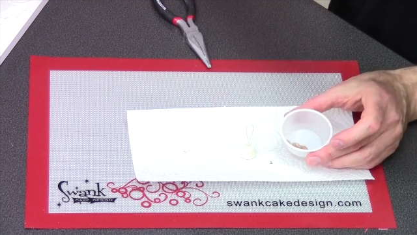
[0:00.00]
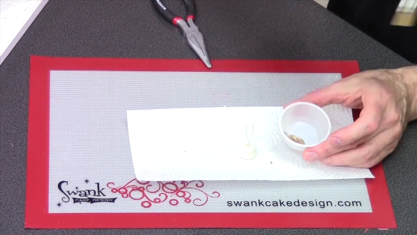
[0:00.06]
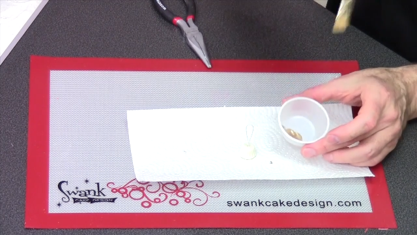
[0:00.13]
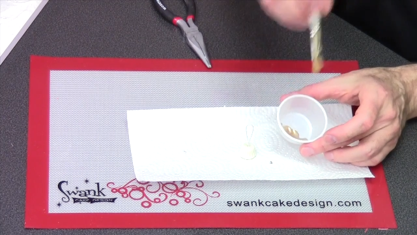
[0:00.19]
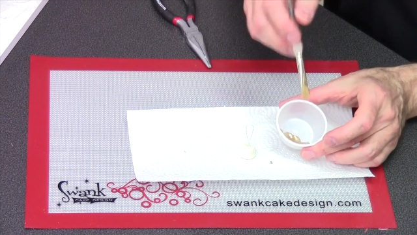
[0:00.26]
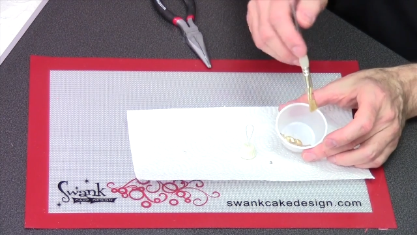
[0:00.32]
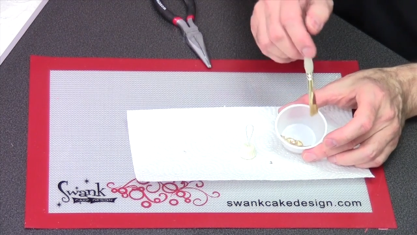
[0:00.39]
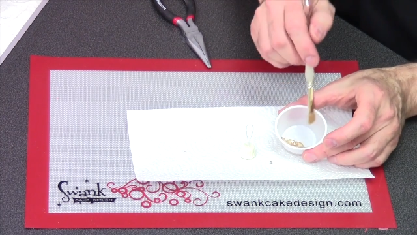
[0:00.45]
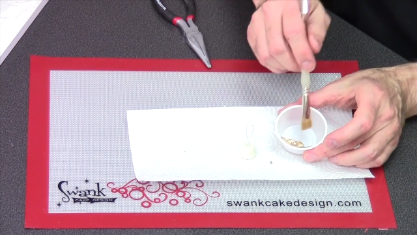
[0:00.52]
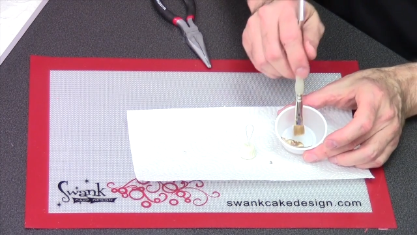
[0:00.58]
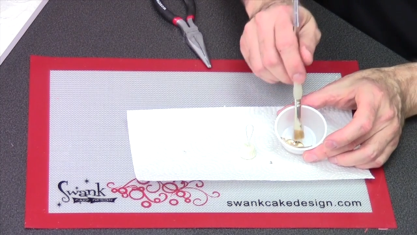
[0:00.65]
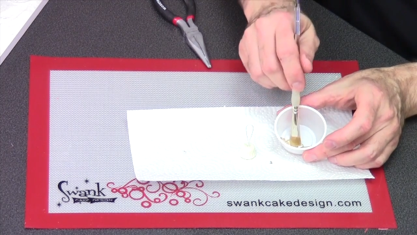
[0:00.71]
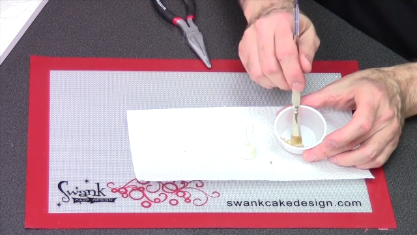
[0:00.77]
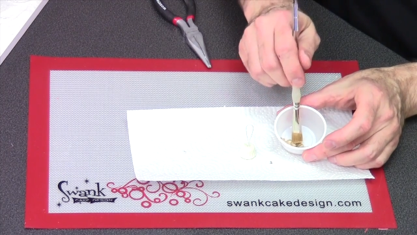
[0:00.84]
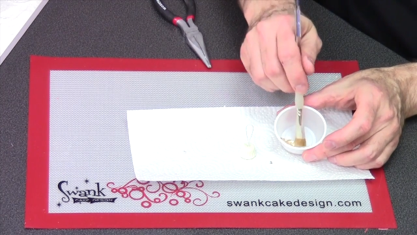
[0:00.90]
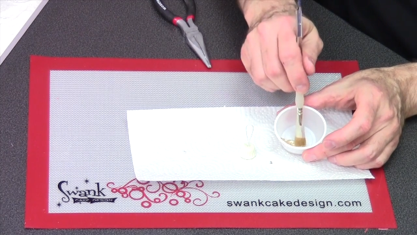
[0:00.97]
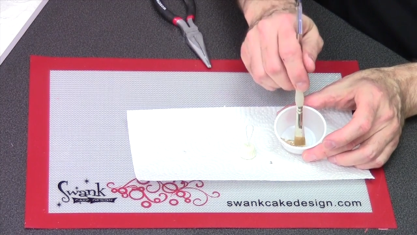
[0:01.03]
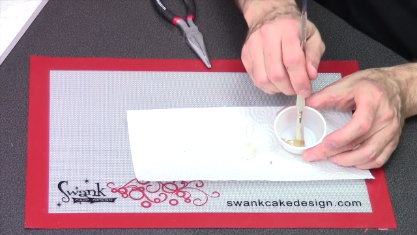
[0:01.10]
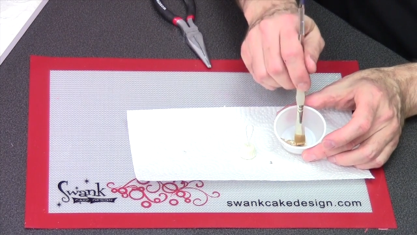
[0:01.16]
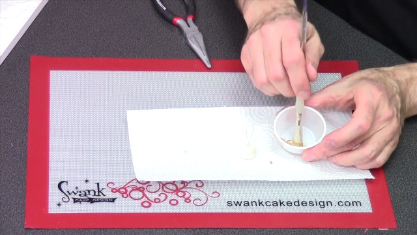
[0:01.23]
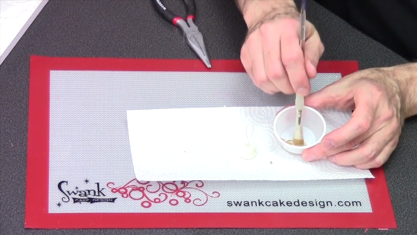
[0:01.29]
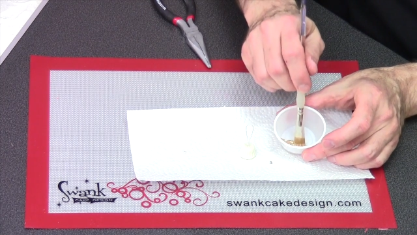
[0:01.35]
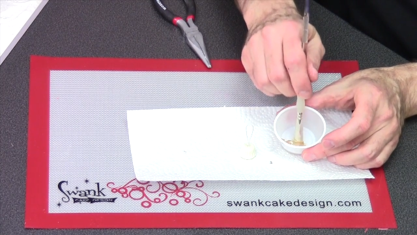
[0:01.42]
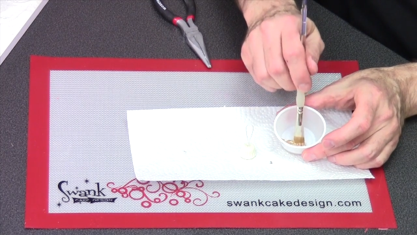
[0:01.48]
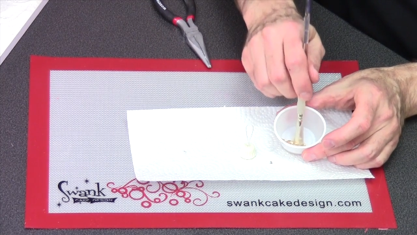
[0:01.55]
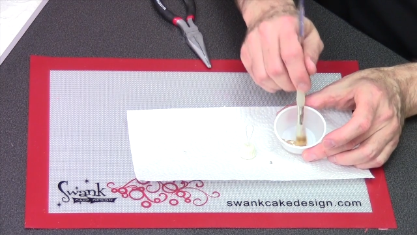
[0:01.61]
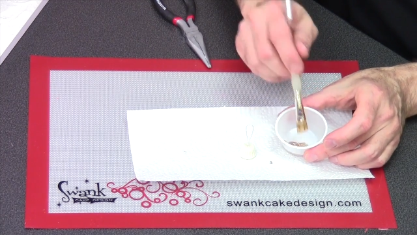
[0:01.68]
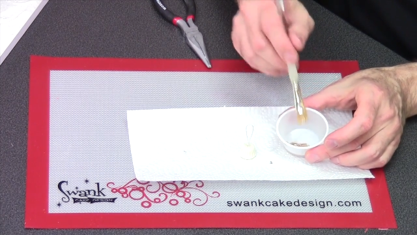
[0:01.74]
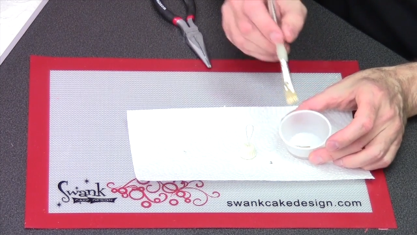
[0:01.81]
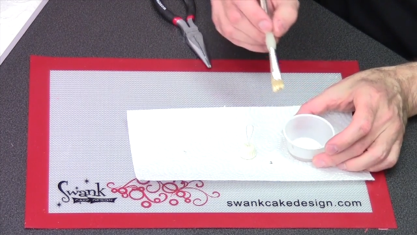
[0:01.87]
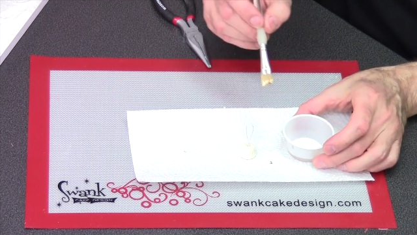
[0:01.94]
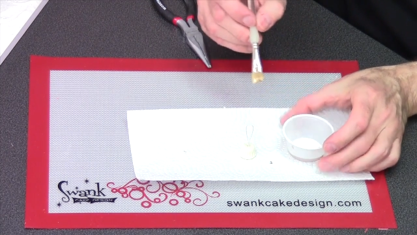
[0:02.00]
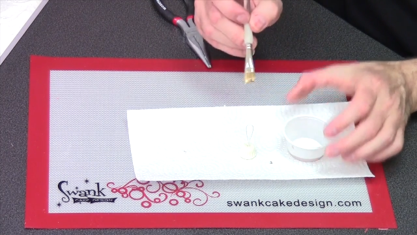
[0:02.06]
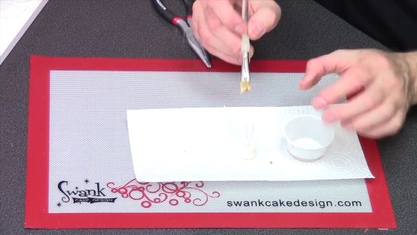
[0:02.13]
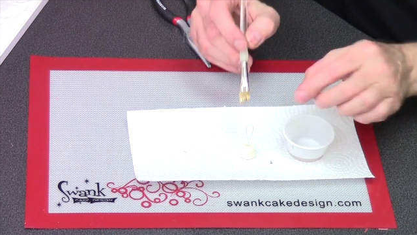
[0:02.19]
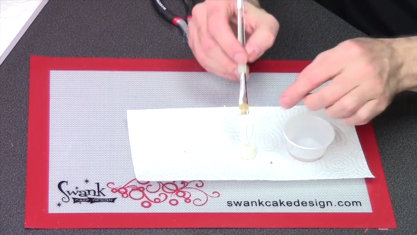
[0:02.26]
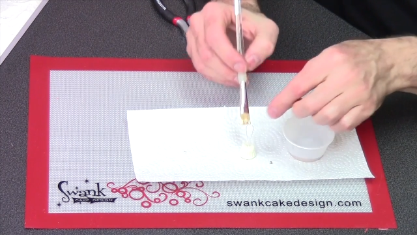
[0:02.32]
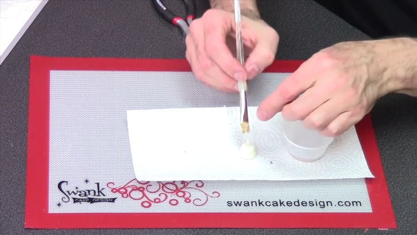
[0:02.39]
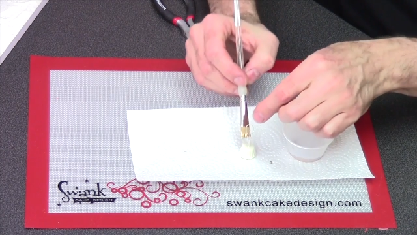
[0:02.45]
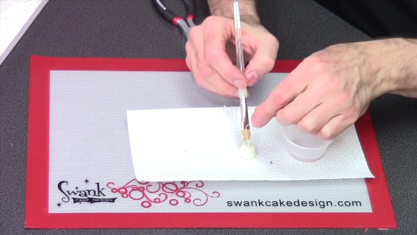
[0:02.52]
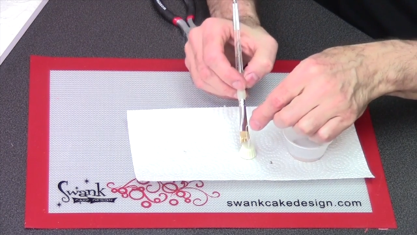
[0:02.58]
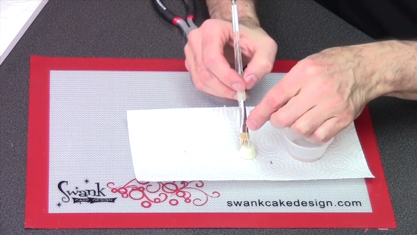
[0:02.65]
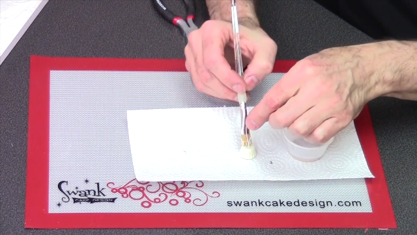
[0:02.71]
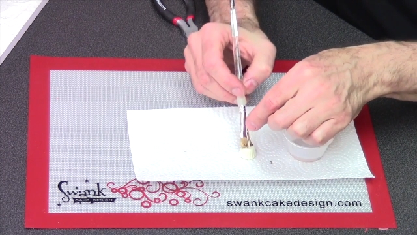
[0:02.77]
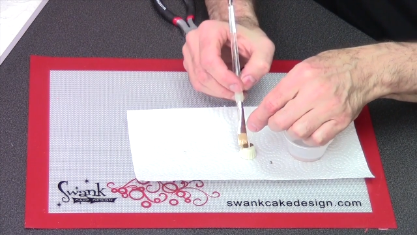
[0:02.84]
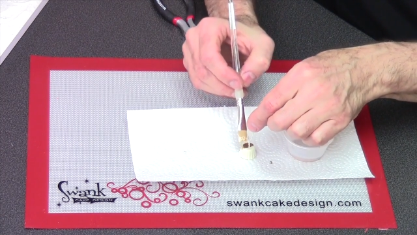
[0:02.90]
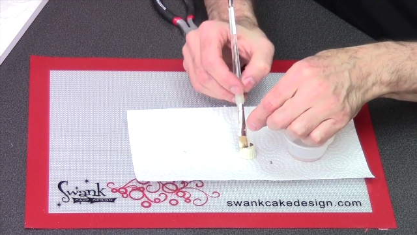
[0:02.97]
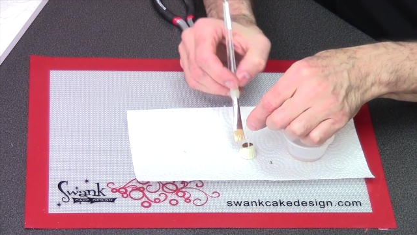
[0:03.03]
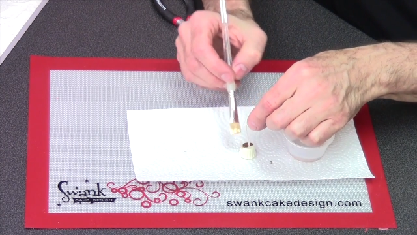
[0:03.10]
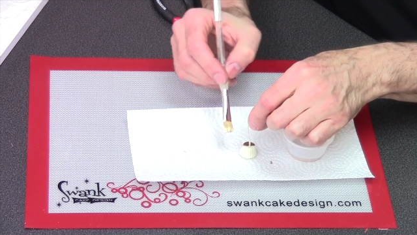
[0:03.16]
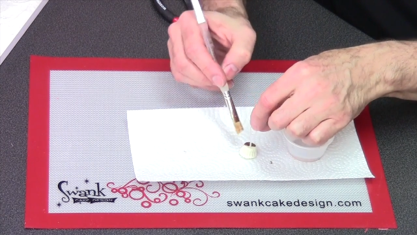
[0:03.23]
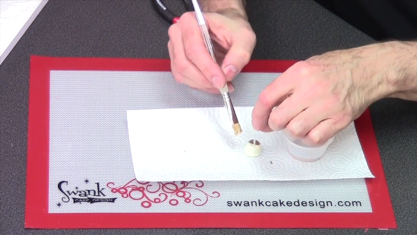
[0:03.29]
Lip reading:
No face is visible, so there are no lips to read.